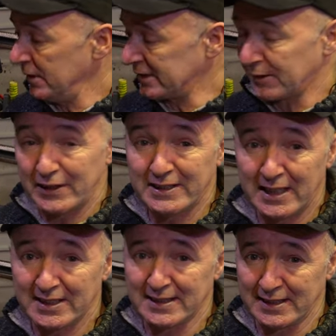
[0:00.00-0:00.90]
it's a
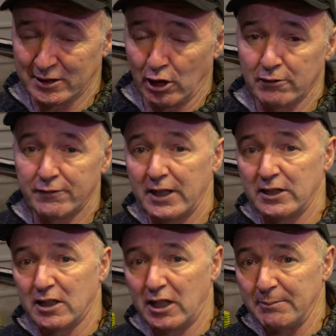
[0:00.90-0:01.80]
fantastic stove.
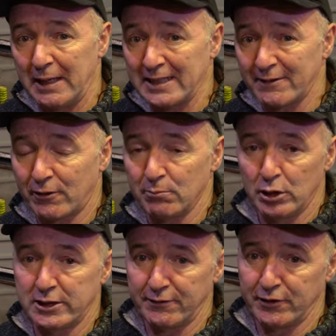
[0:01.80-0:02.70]
I made it for
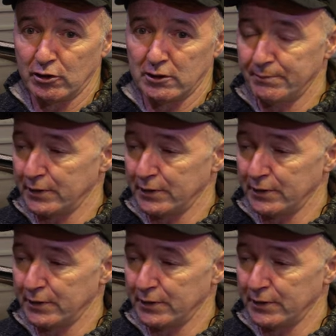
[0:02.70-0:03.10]
multi-fuel.